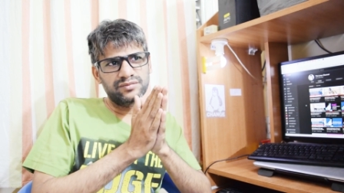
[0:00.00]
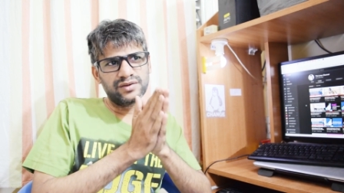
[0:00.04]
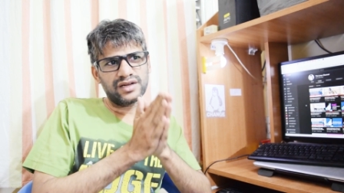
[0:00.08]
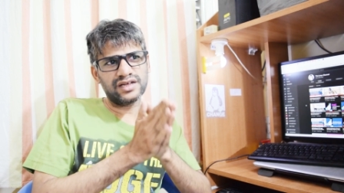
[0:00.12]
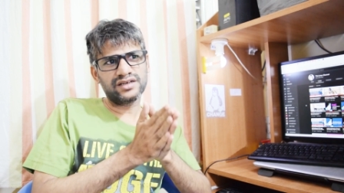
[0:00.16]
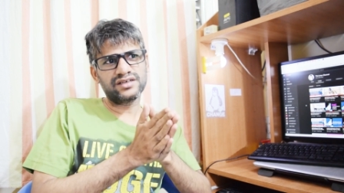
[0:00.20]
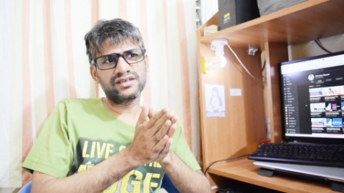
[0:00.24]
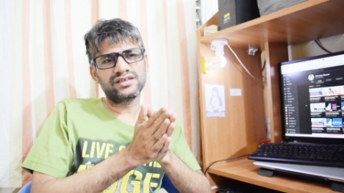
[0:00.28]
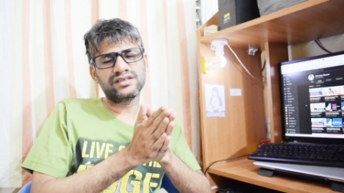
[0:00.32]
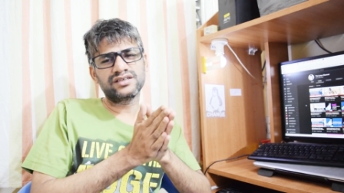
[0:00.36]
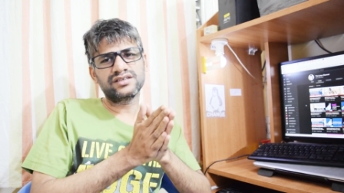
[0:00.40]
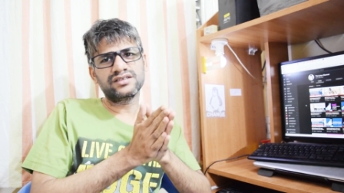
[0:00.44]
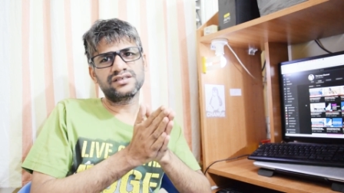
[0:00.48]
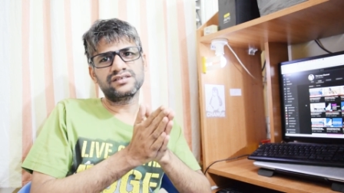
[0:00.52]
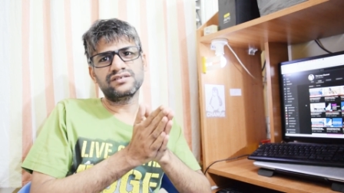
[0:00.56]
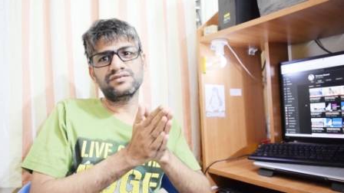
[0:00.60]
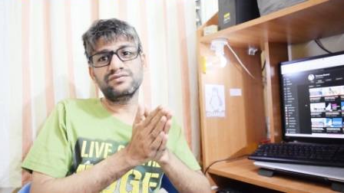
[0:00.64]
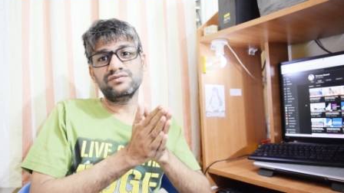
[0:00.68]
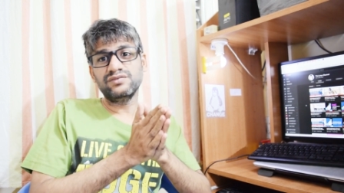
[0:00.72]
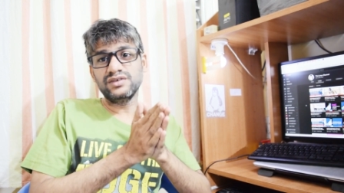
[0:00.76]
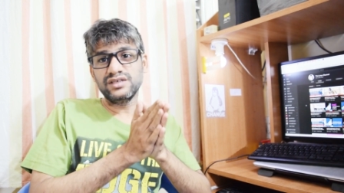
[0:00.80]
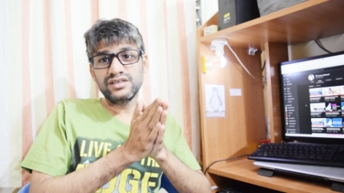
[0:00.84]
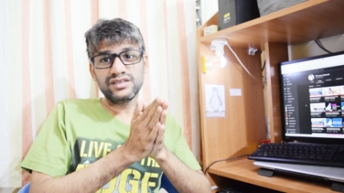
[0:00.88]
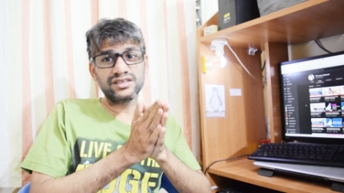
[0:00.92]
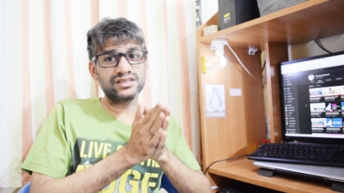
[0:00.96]
planet uh,
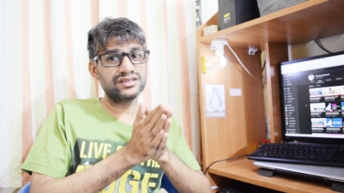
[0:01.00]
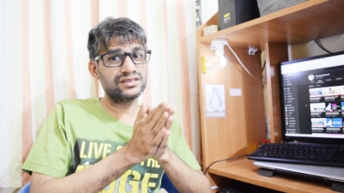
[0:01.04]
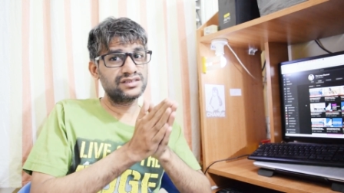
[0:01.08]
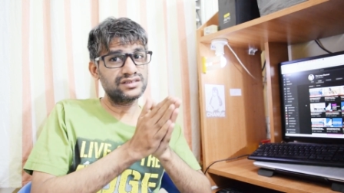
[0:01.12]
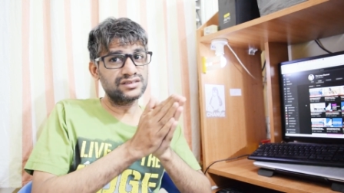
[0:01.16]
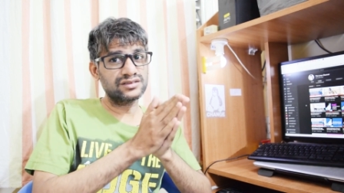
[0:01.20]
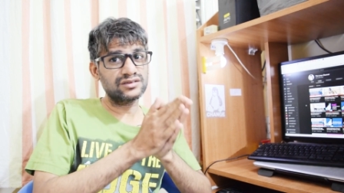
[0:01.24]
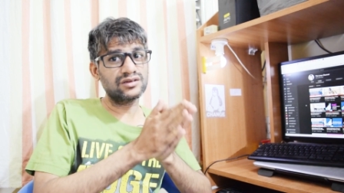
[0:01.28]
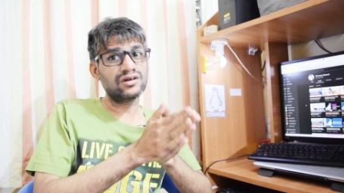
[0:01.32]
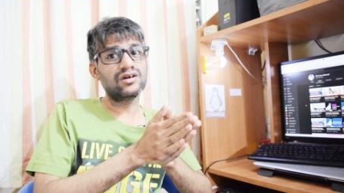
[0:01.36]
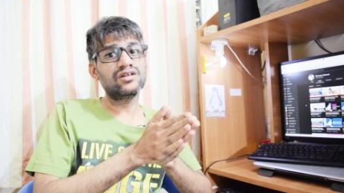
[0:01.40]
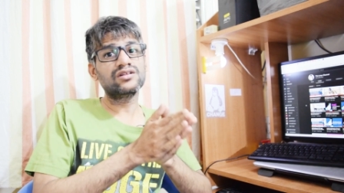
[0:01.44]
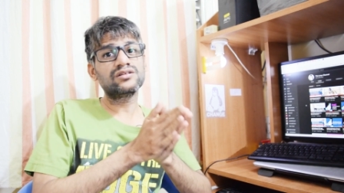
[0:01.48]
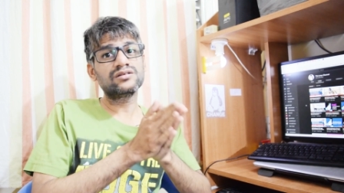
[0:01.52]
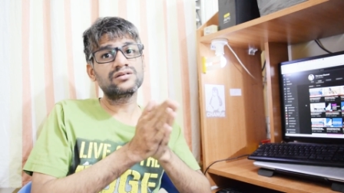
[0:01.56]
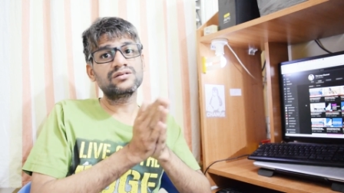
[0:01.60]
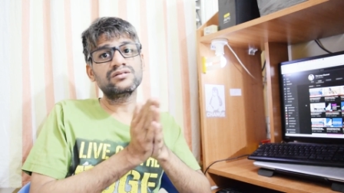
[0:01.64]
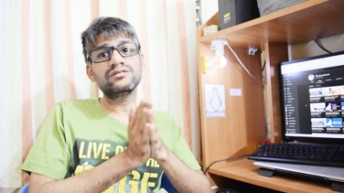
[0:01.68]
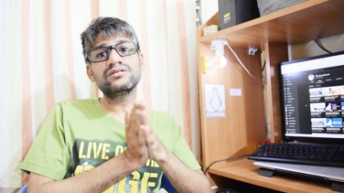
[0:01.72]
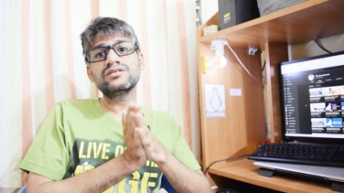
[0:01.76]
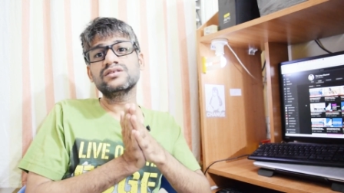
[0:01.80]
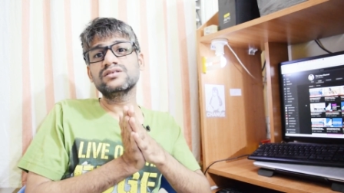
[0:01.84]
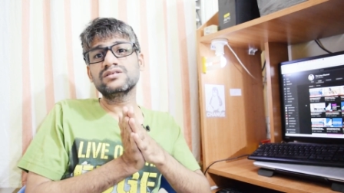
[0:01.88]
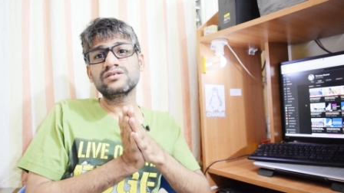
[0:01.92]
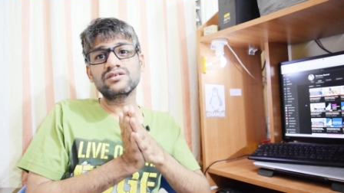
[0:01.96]
Venus is
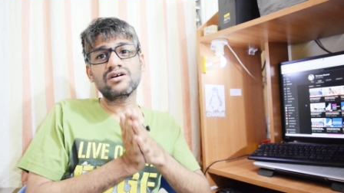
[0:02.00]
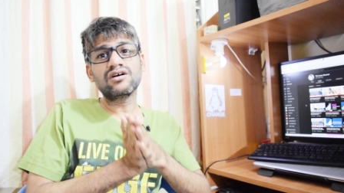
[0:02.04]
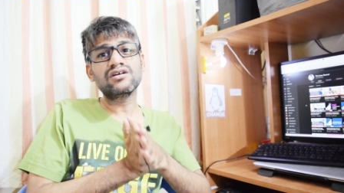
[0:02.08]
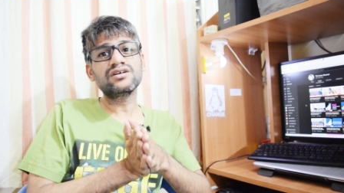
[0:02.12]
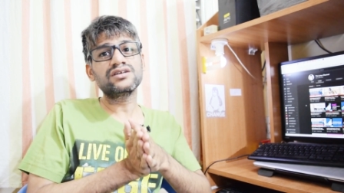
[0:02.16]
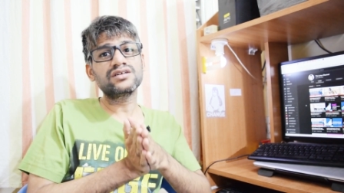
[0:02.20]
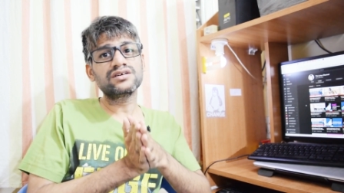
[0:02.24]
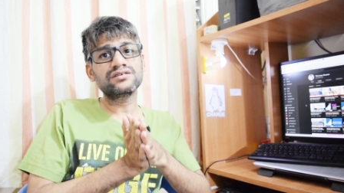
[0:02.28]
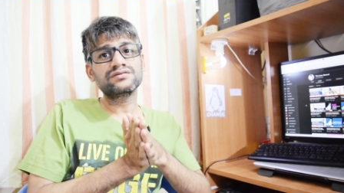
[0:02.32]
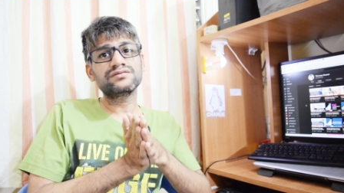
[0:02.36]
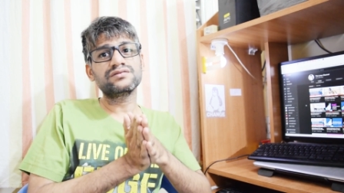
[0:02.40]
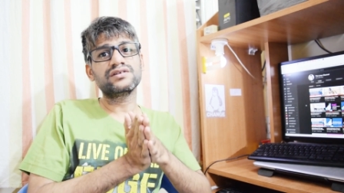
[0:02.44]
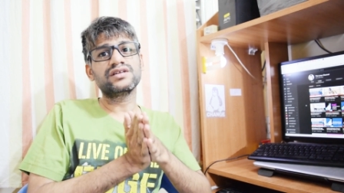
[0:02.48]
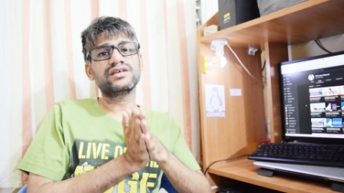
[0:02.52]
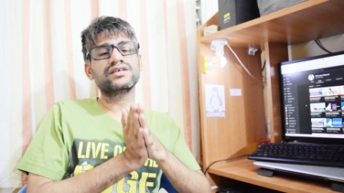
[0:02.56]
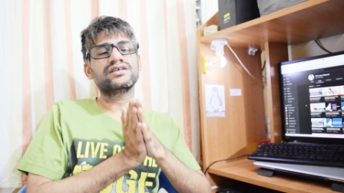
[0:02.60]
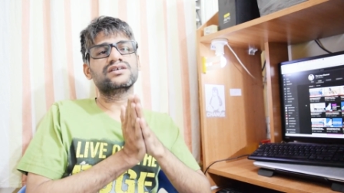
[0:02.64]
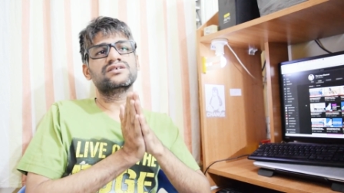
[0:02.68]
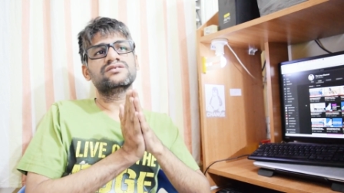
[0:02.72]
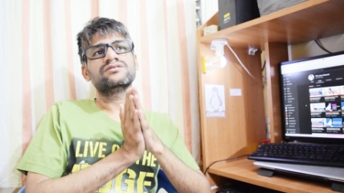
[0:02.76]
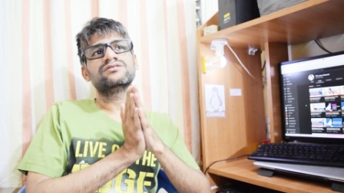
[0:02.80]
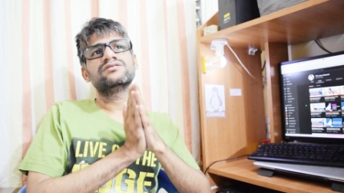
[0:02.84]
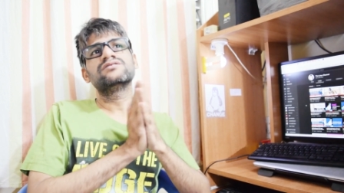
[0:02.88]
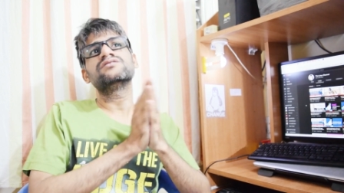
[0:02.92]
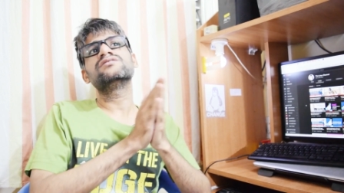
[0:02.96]
also sort of like
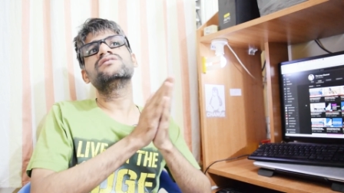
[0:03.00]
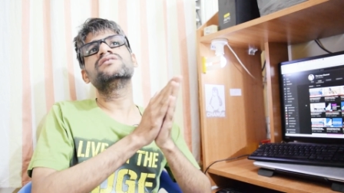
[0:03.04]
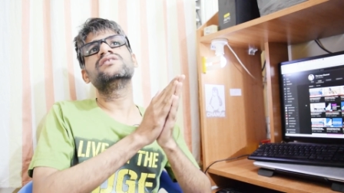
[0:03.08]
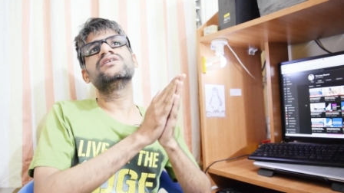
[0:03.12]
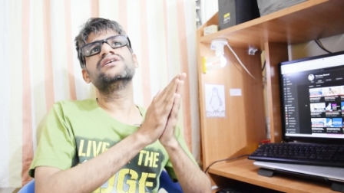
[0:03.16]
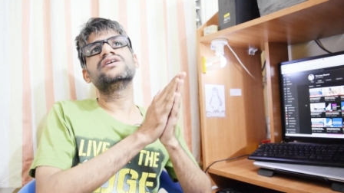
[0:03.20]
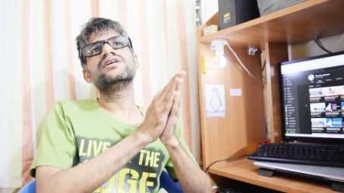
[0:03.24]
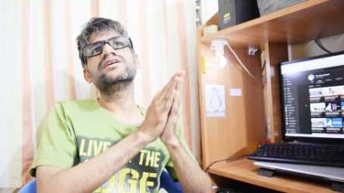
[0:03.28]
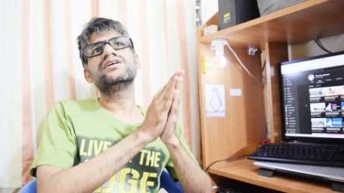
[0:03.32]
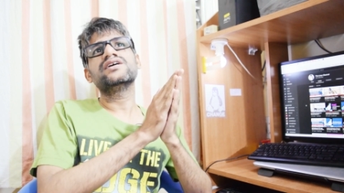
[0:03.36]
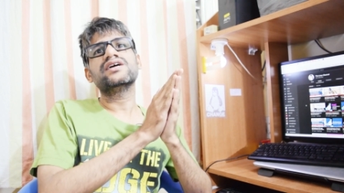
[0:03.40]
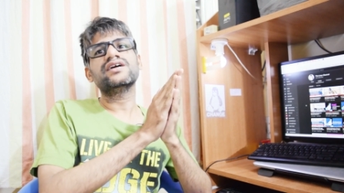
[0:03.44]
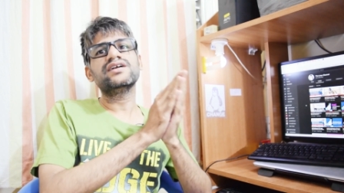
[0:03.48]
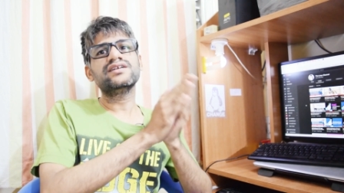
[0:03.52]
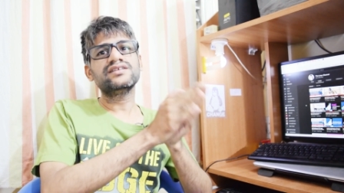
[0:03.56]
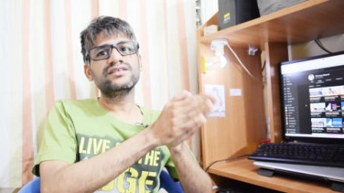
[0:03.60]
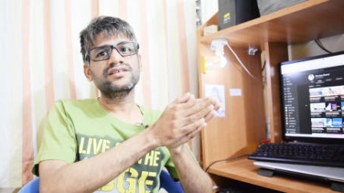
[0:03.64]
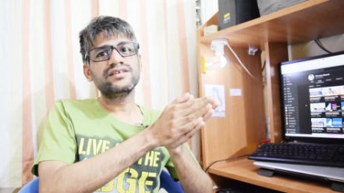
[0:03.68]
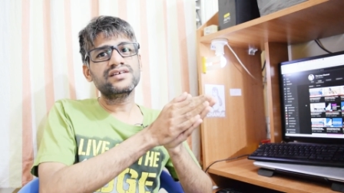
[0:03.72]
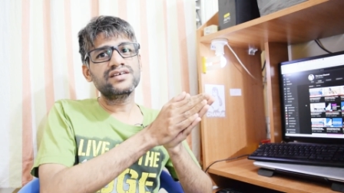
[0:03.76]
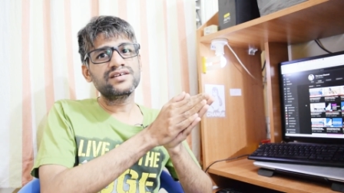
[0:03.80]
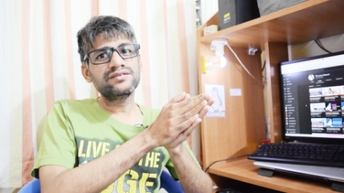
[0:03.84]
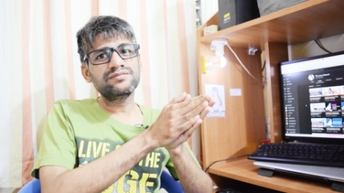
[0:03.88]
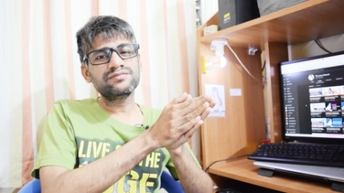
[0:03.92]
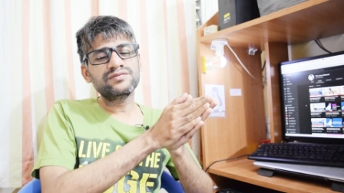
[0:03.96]
a guru, and
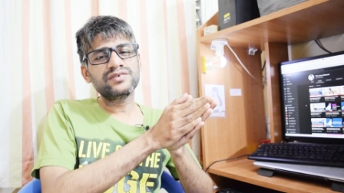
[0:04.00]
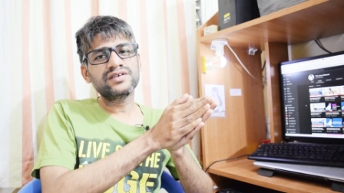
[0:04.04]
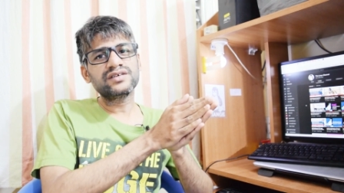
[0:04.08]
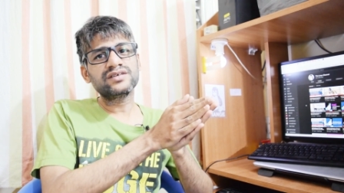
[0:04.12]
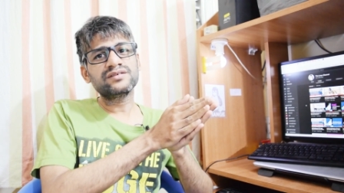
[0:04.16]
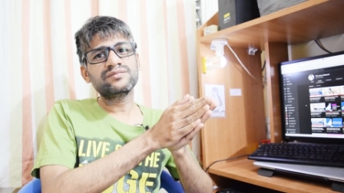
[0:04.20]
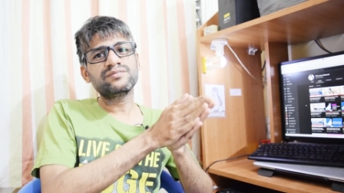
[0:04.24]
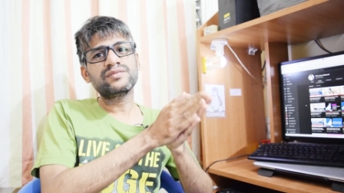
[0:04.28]
same way